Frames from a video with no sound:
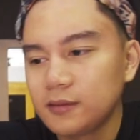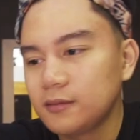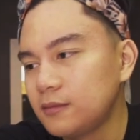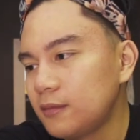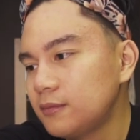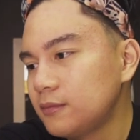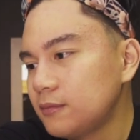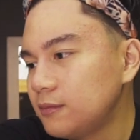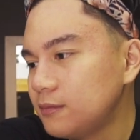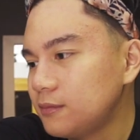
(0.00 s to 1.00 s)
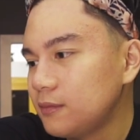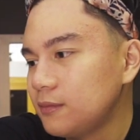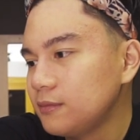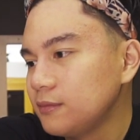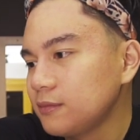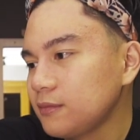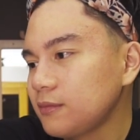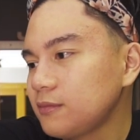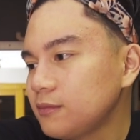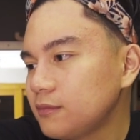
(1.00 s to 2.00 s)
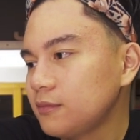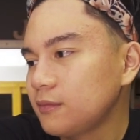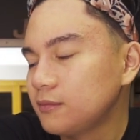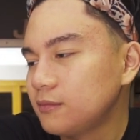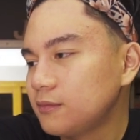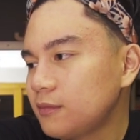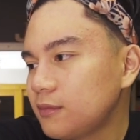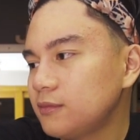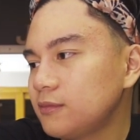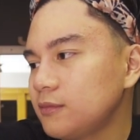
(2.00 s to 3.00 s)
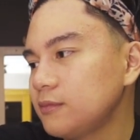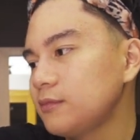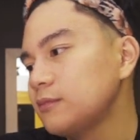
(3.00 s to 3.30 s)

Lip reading: No words are spoken by the person on screen.